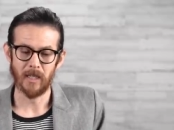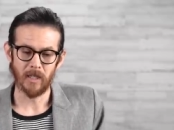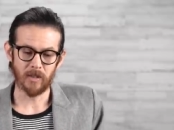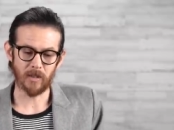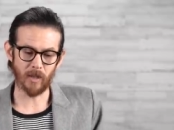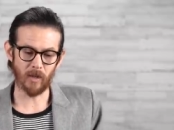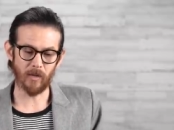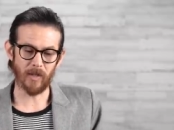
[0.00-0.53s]

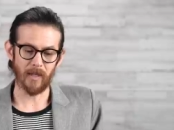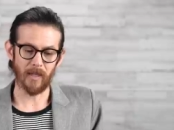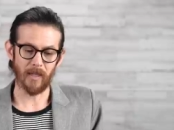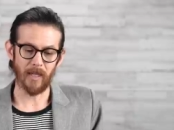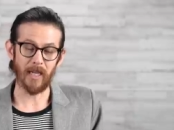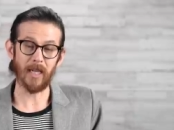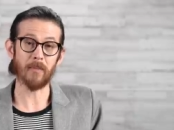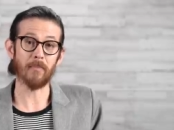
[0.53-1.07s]
So
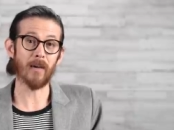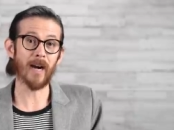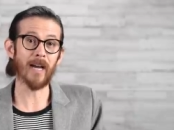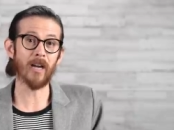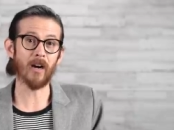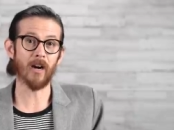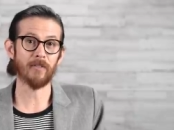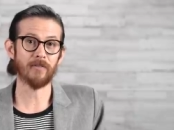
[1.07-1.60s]
in
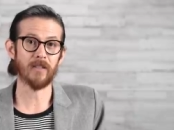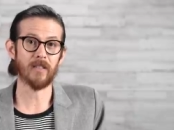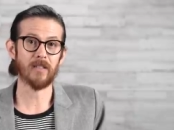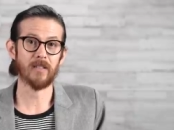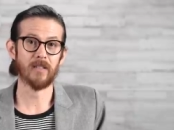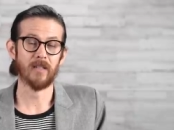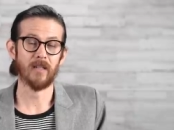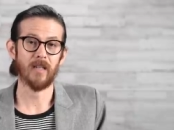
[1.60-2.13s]
my
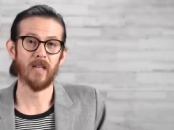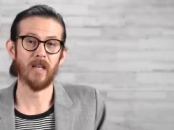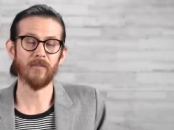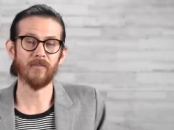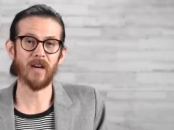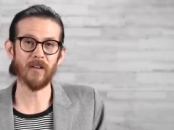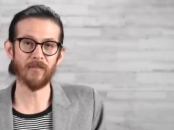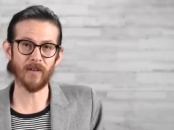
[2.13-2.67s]
office,
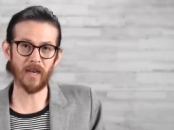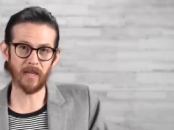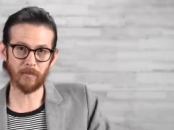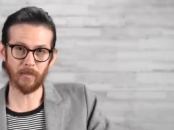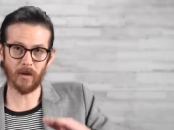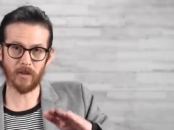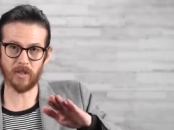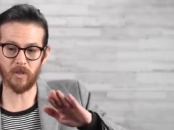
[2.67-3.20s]
if I find a
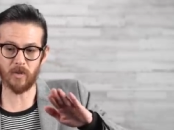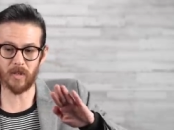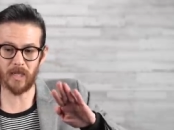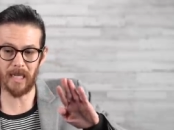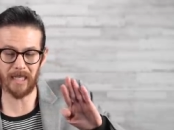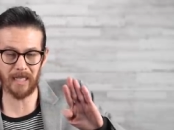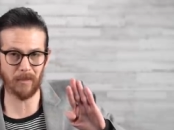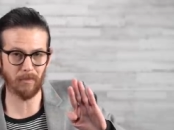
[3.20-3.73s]
person who
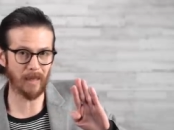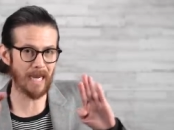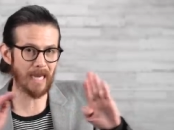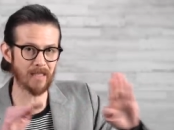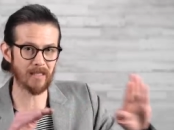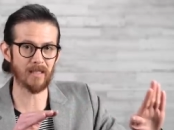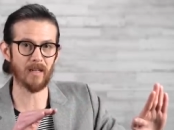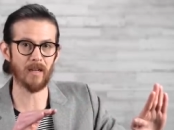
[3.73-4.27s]
can't get
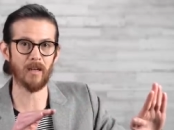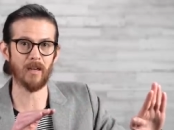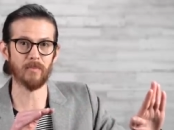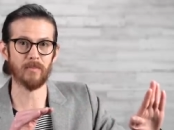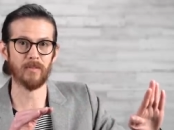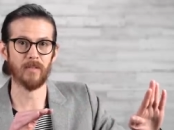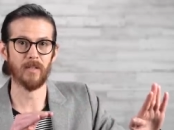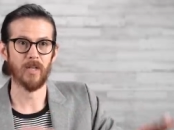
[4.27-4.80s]
past the
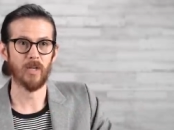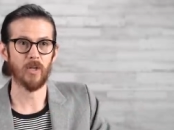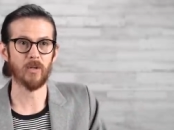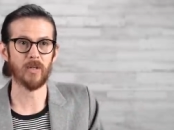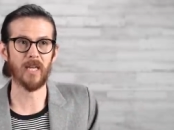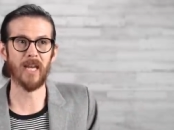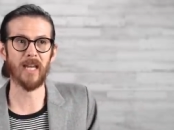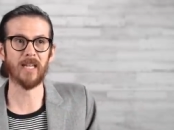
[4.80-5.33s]
hump, who
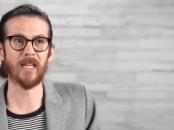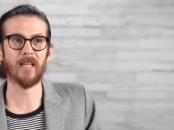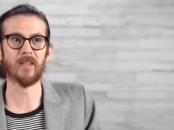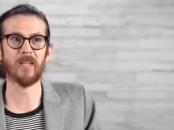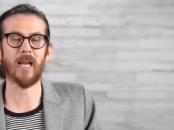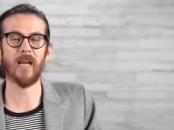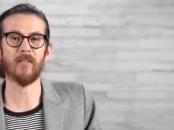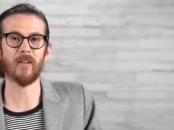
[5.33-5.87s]
can't get
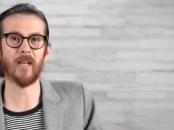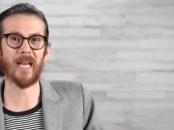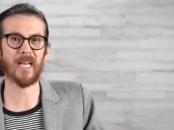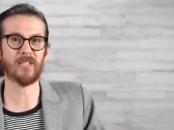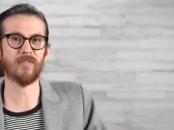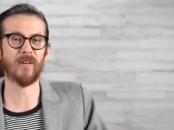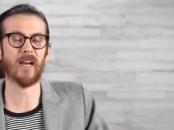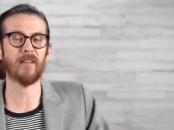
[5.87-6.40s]
that
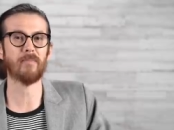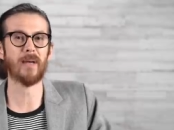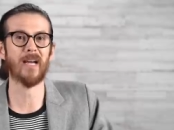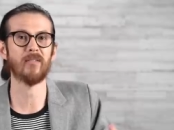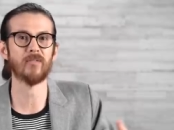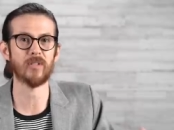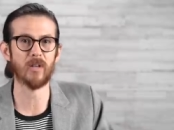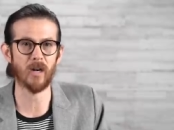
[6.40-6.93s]
last 5
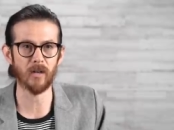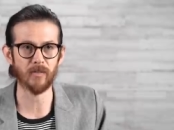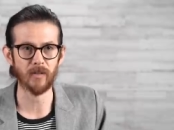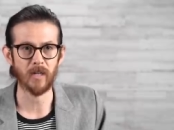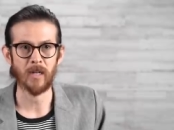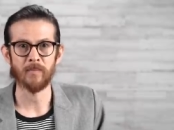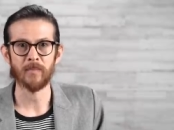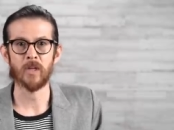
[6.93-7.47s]
pounds off,
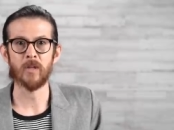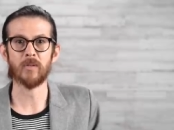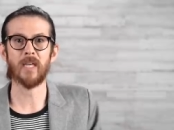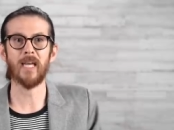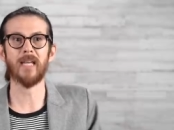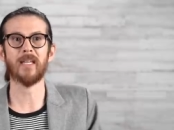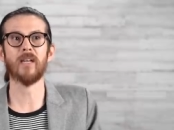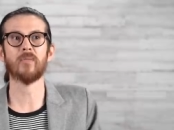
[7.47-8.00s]
who
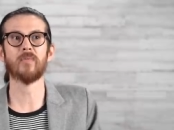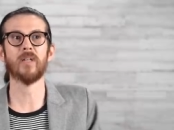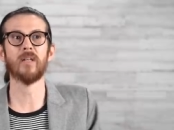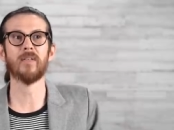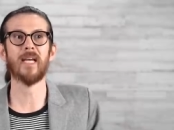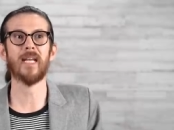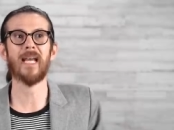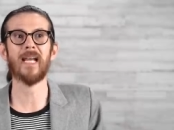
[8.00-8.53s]
can't get rid of
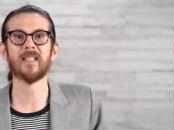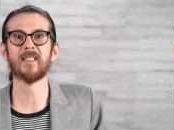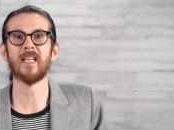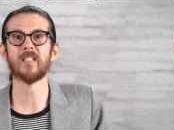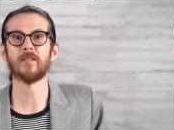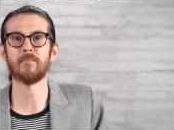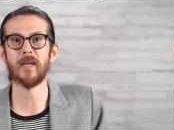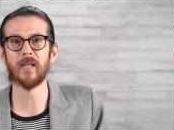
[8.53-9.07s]
that
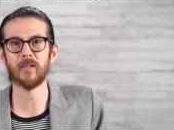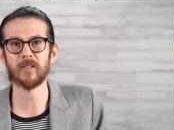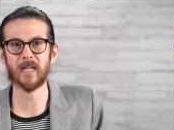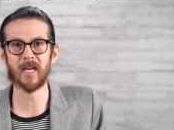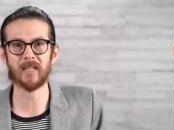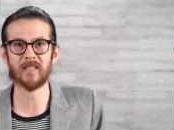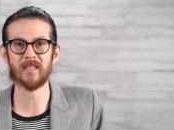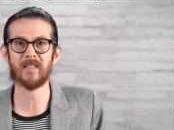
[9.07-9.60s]
excess metal
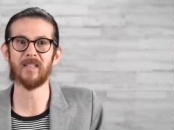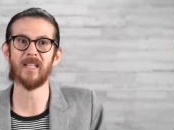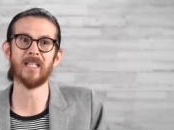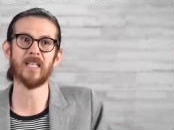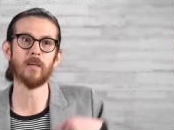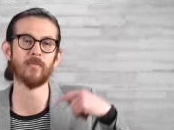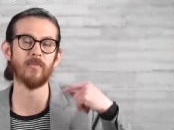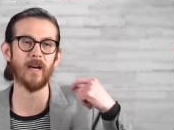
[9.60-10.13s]
toxicity they
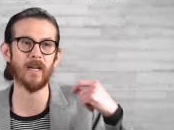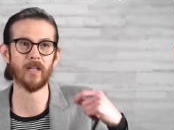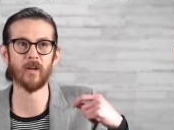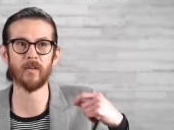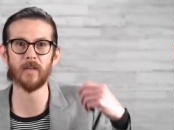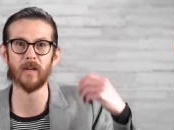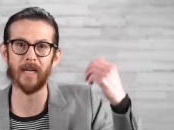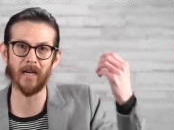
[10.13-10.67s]
keep finding
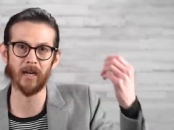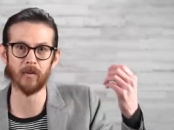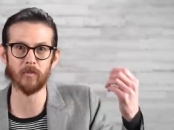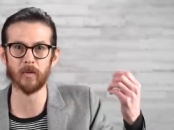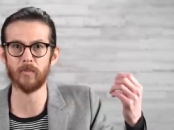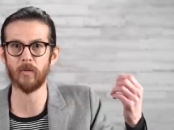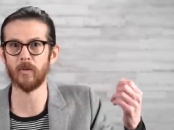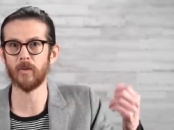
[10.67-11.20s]
on their hair
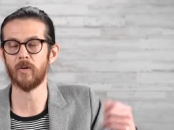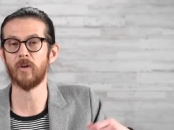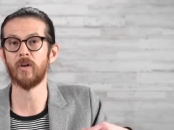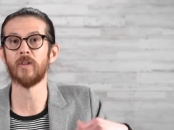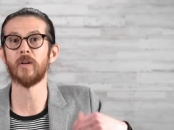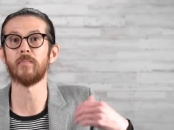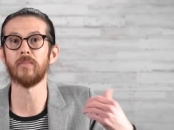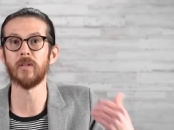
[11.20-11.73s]
report or
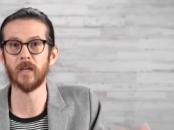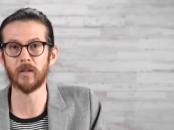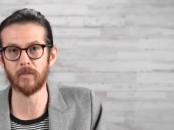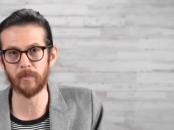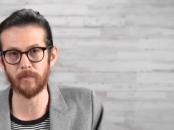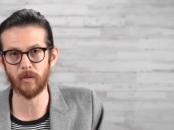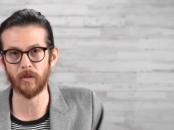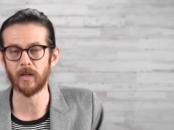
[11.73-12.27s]
their blood
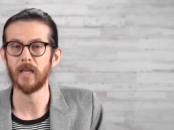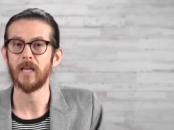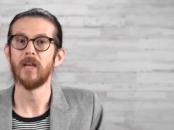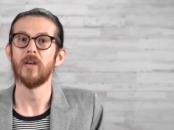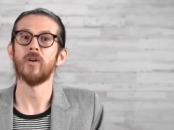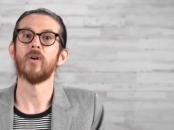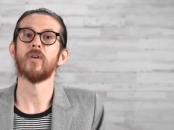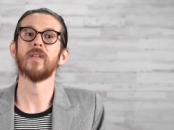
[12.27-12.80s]
report,
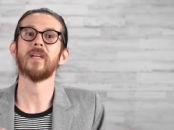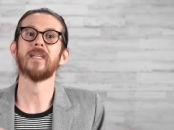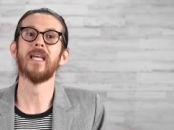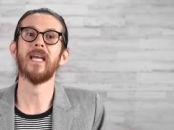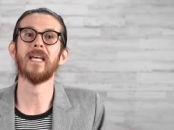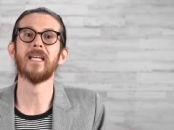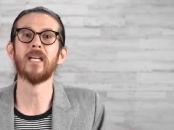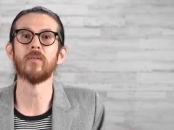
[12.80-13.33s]
or they
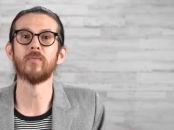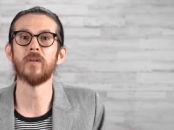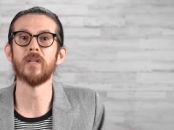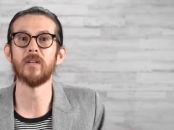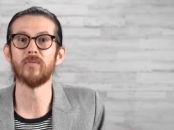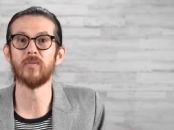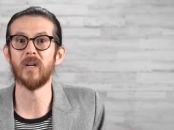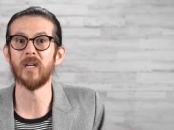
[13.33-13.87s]
can't get rid
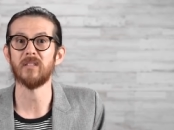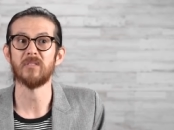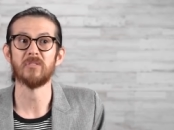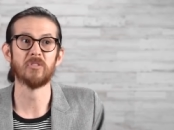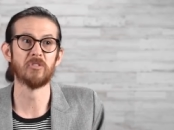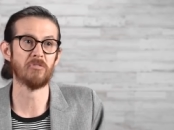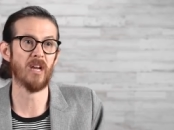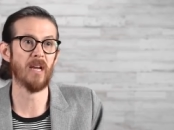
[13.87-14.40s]
of what?
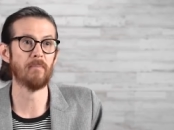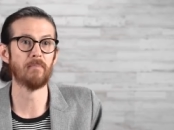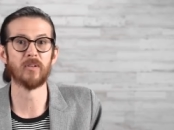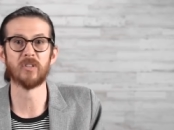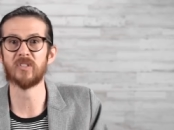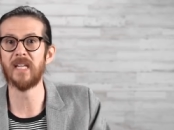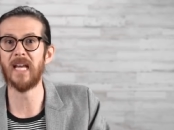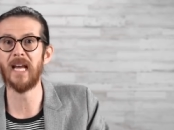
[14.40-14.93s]
Strep or
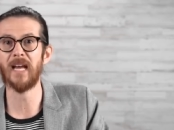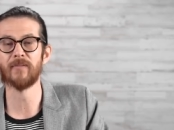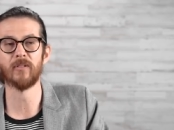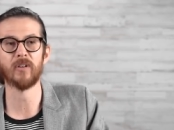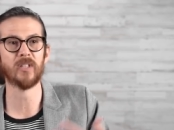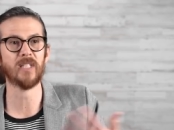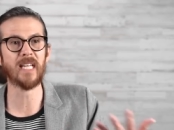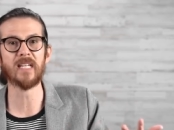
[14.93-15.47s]
staph
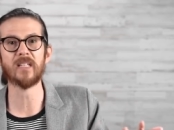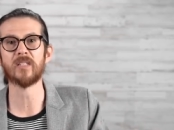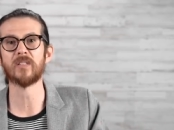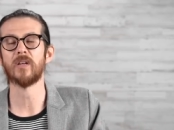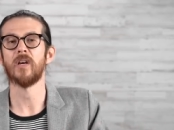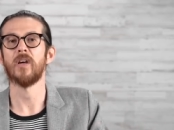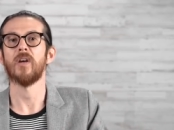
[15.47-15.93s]
or yeast